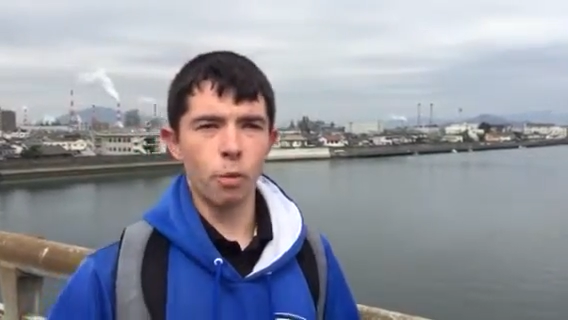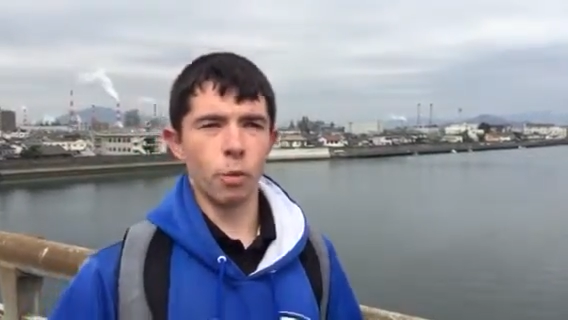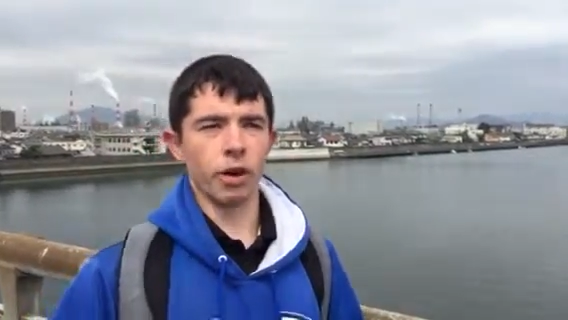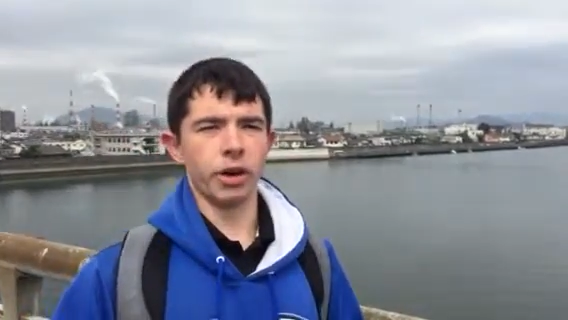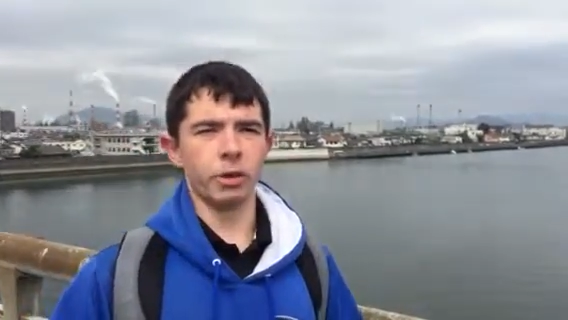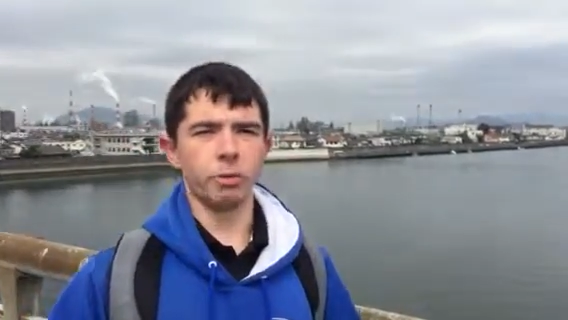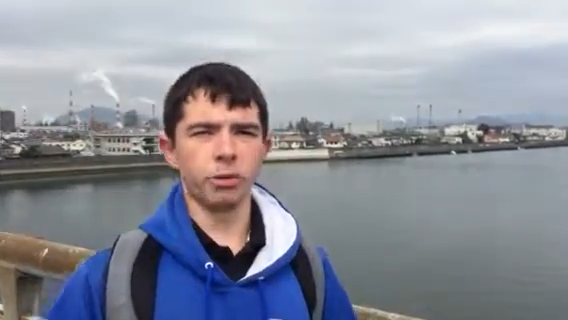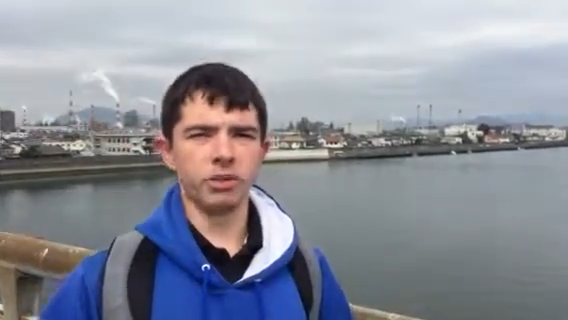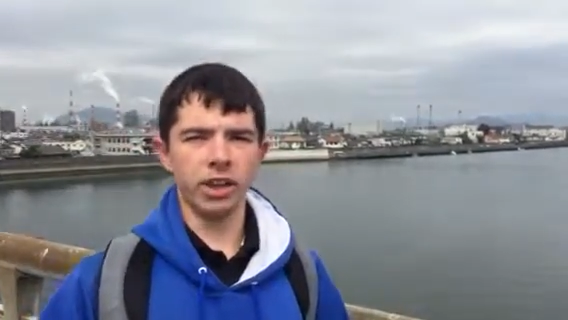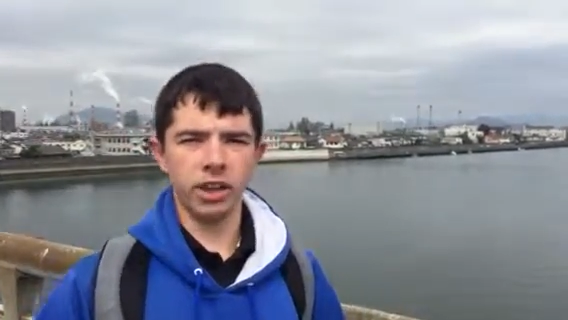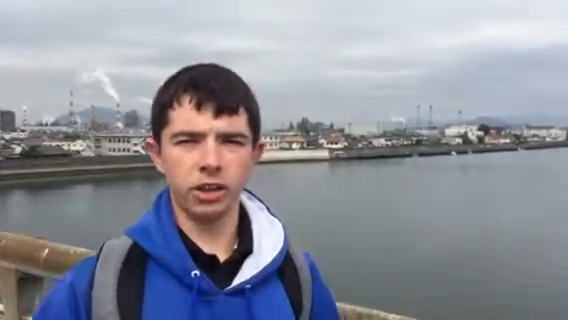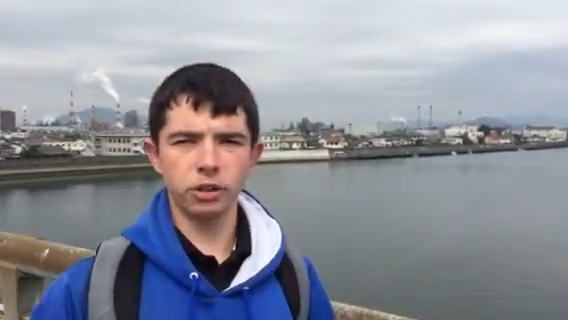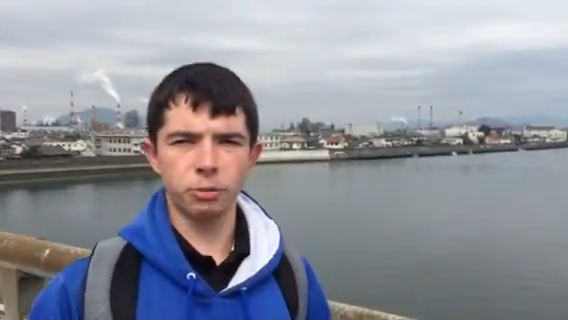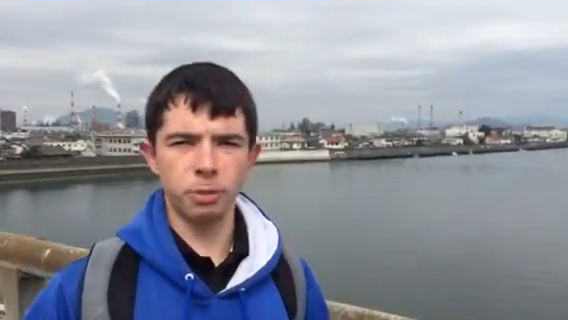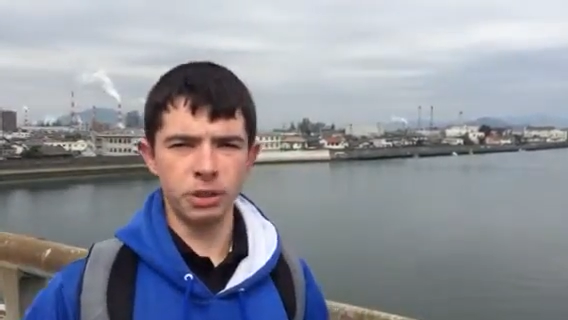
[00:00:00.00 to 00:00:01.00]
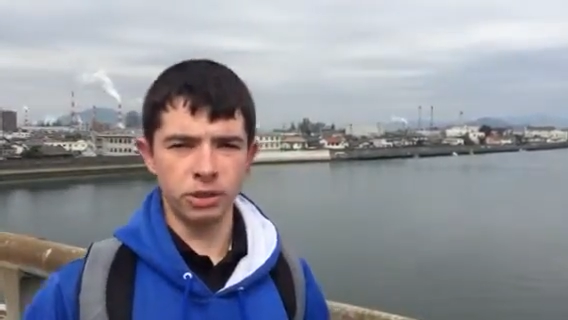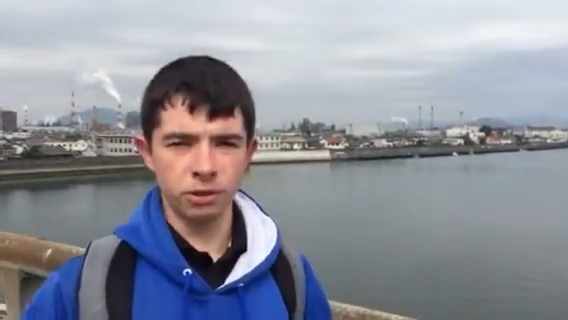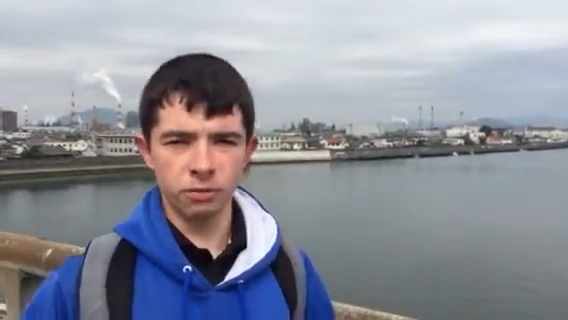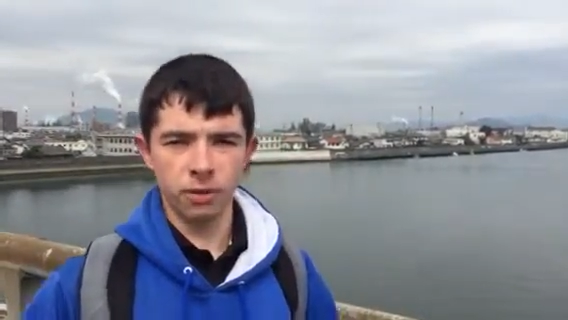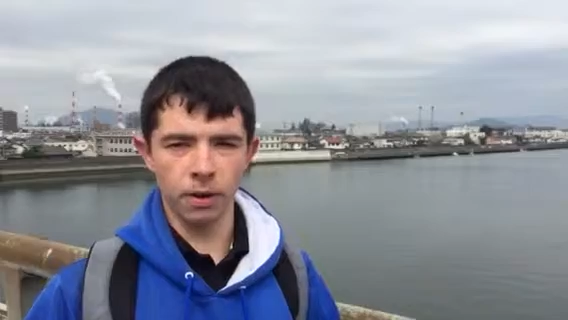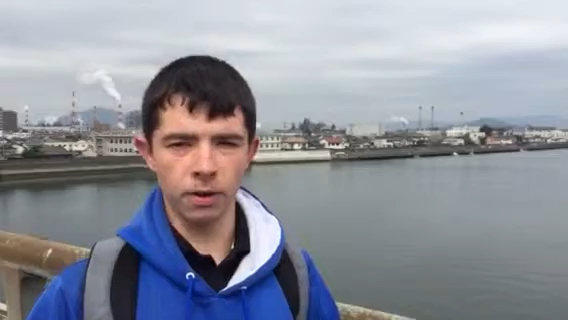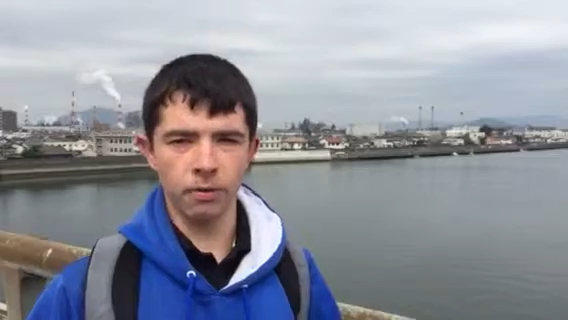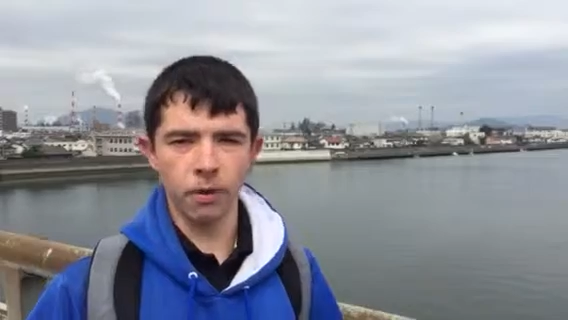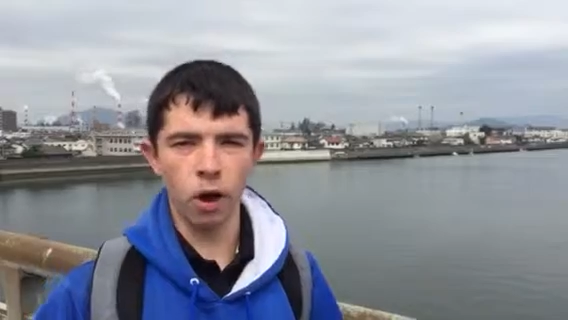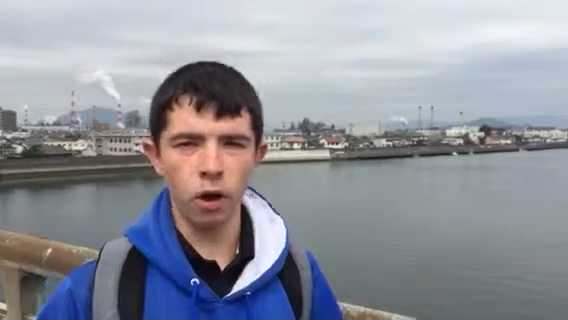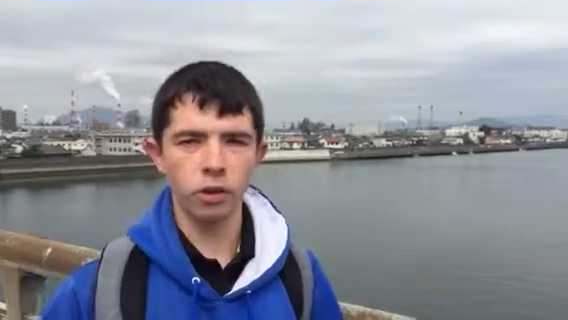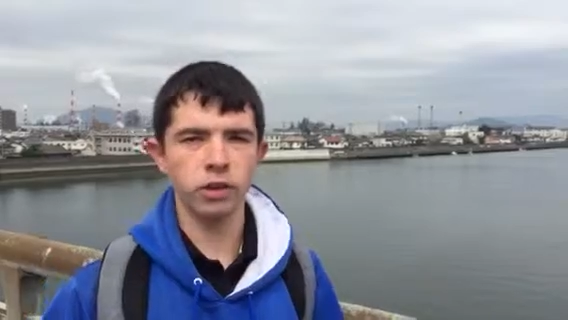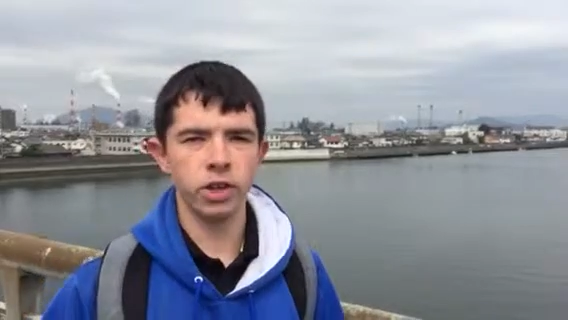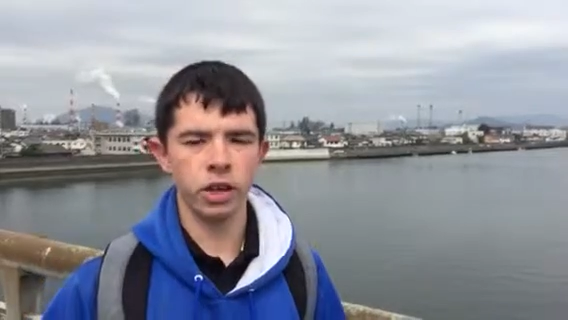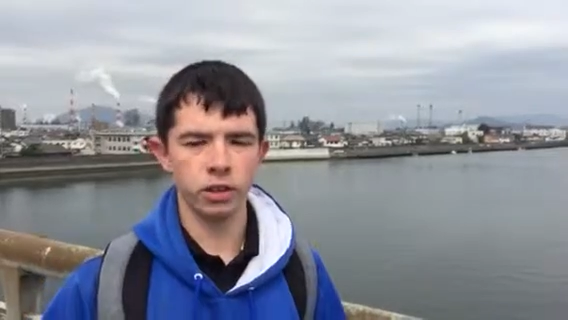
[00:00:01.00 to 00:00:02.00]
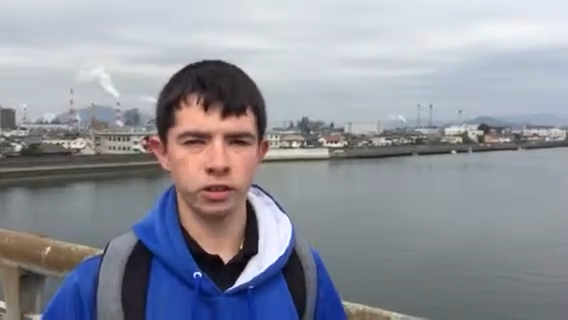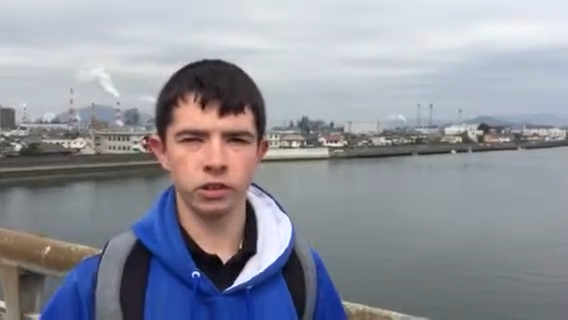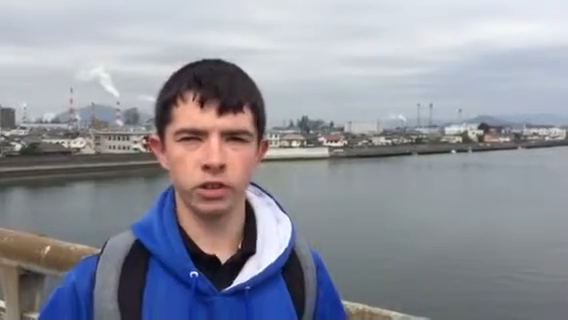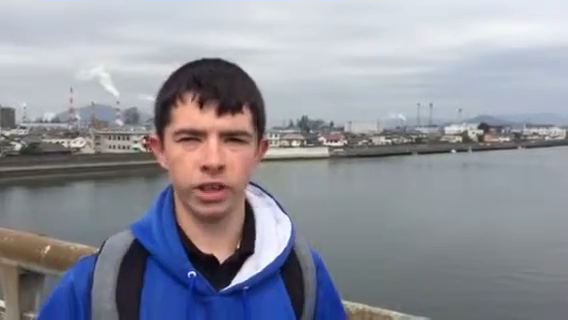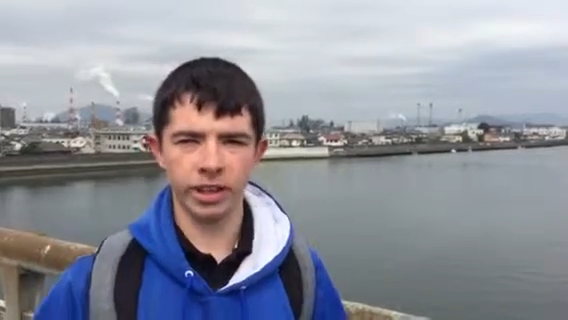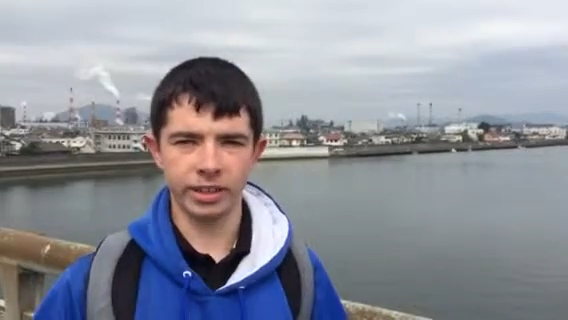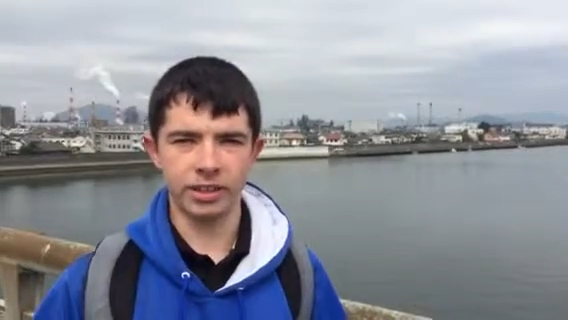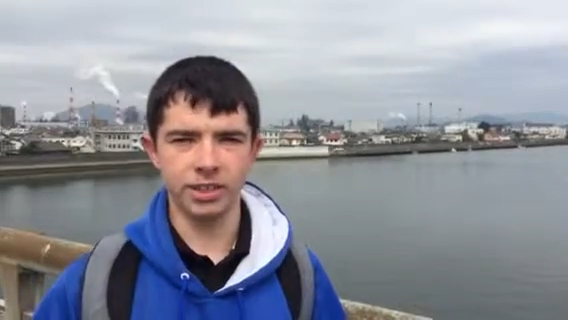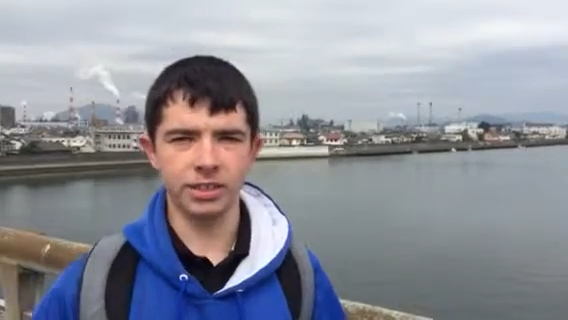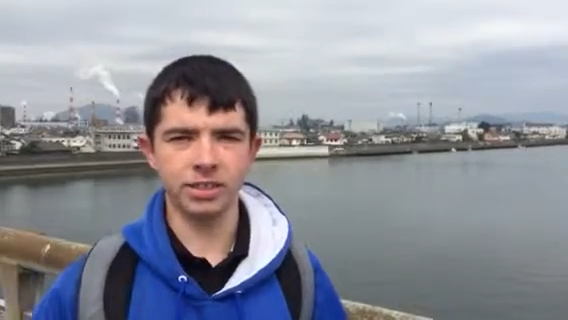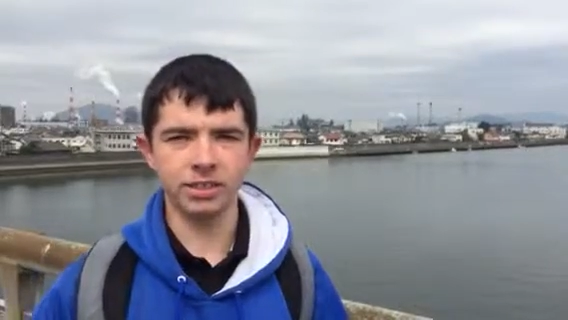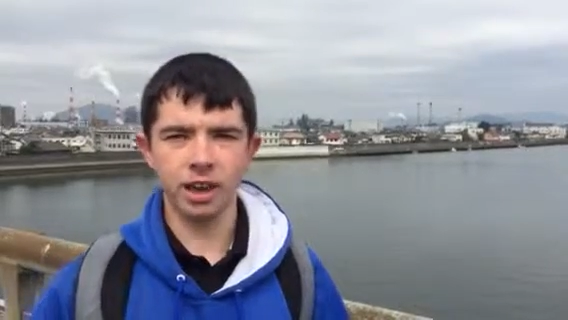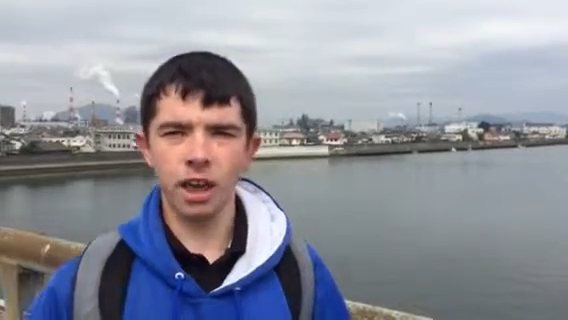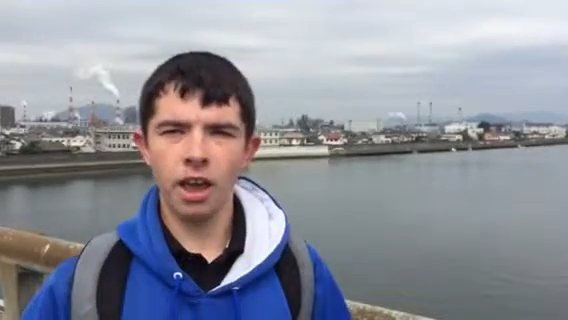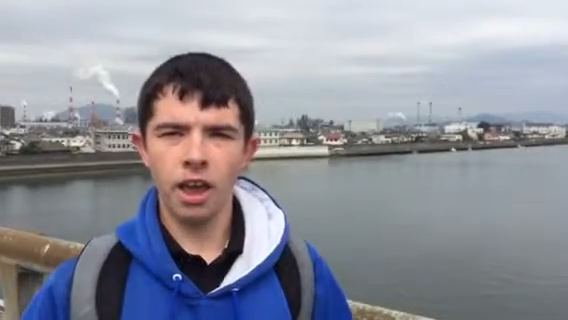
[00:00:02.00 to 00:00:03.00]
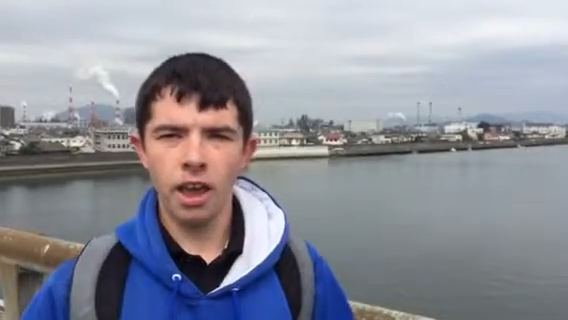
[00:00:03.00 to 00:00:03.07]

We're going to present our speech in front of all the other selectees